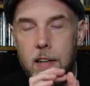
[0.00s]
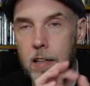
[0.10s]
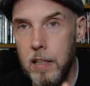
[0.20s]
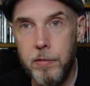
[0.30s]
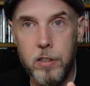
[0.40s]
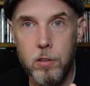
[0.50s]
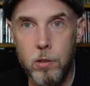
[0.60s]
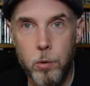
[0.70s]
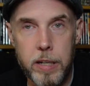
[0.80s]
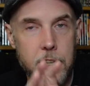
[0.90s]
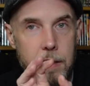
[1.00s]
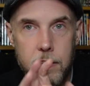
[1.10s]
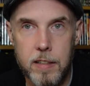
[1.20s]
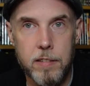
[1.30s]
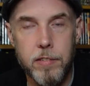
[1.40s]
I love Uncle Lloydie.
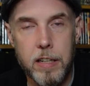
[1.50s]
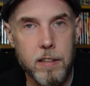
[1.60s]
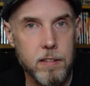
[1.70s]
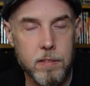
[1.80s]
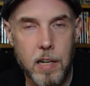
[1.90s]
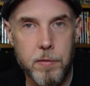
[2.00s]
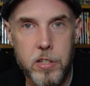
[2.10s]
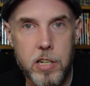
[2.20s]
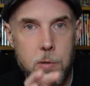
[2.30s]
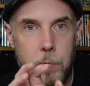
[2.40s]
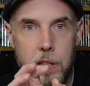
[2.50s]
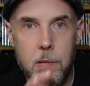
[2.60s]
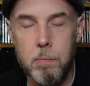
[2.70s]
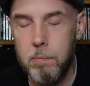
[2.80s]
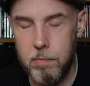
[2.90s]
I've had a conversation with
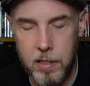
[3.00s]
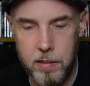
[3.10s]
him.